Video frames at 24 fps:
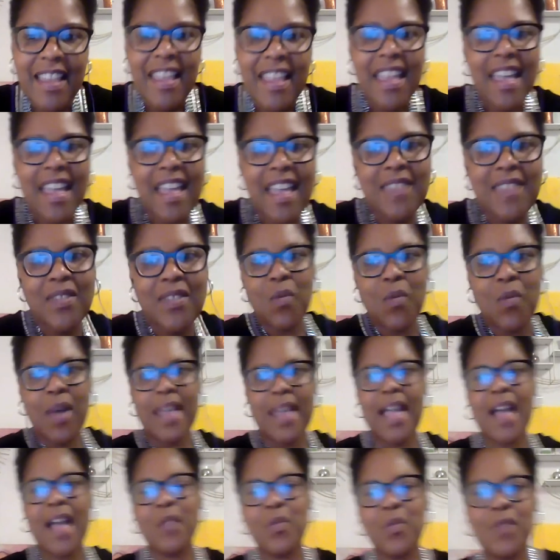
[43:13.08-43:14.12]
And the
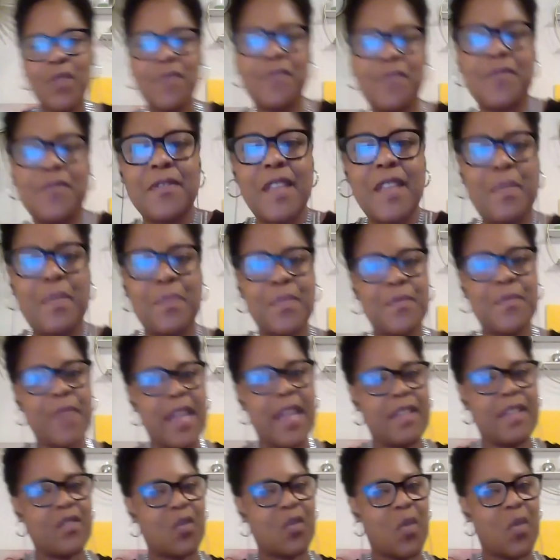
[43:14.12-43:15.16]
way I will flip
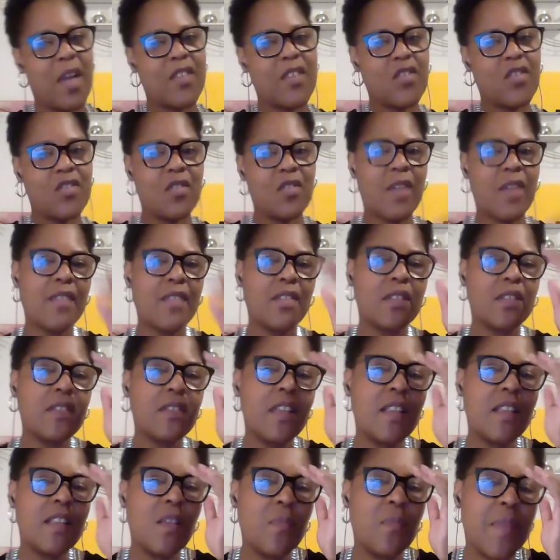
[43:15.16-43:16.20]
Ray's question around a
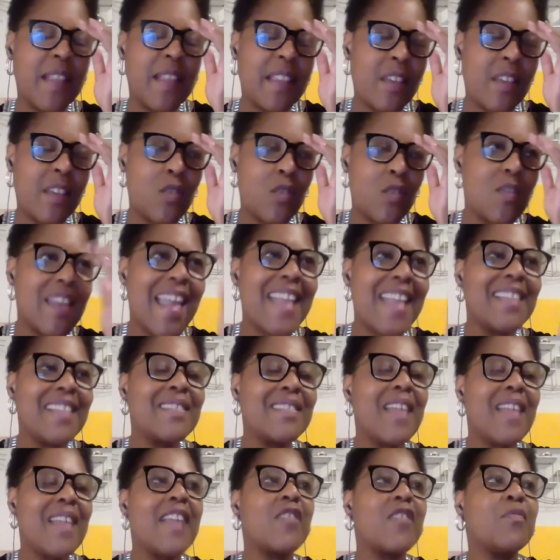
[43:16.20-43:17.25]
little bit is you get a
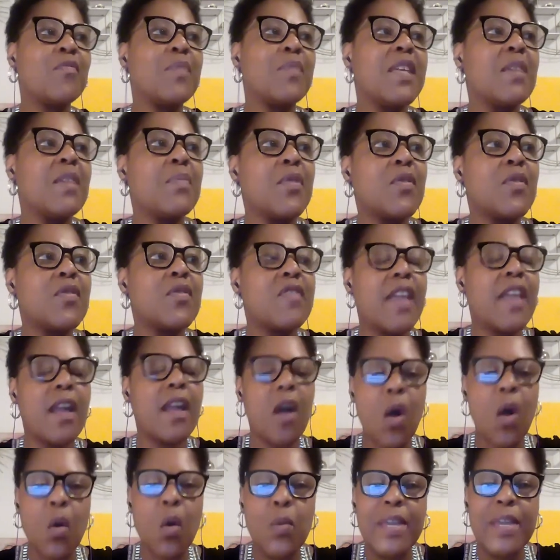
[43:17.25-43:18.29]
lot of people who say,
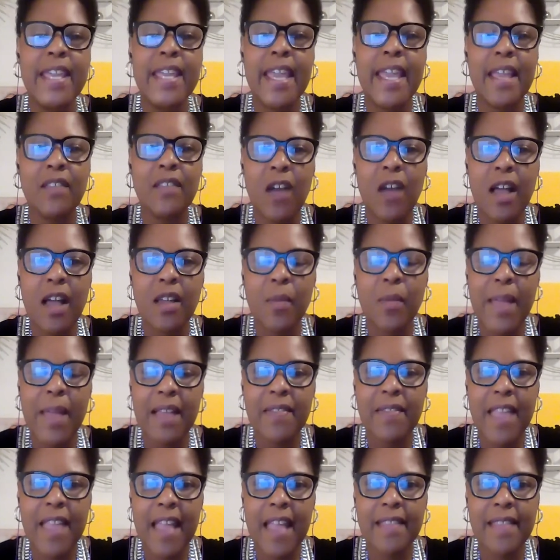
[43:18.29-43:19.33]
oh, we can't talk
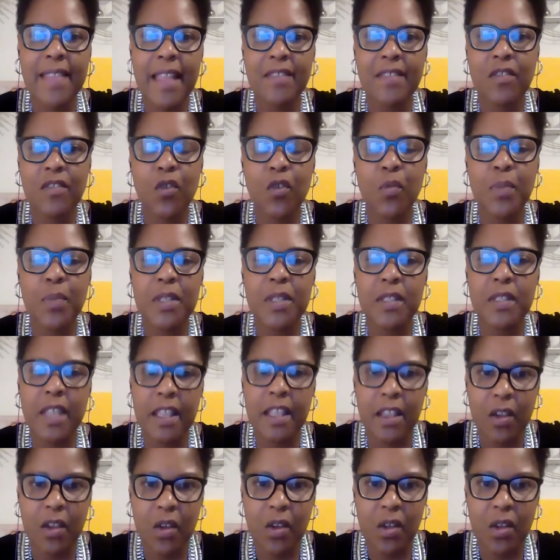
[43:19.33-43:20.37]
about that. That's too
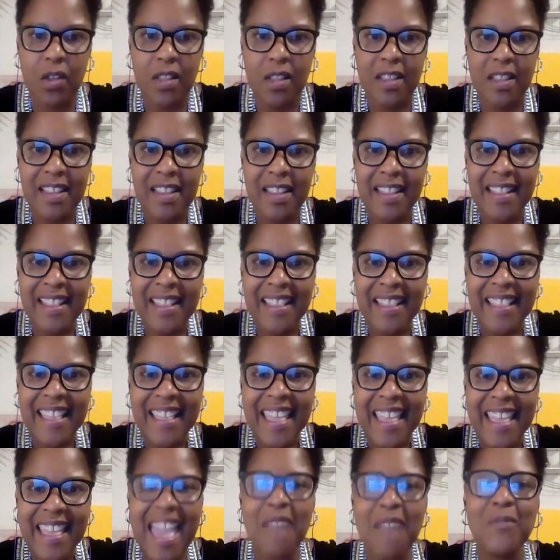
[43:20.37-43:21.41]
political.
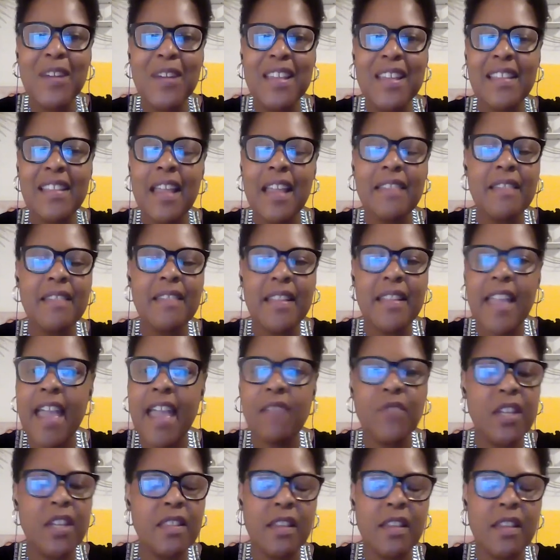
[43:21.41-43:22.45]
Every and I said
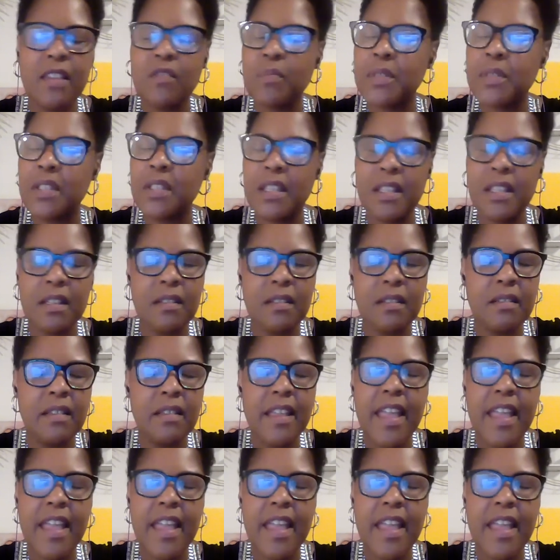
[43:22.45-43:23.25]
everything is political.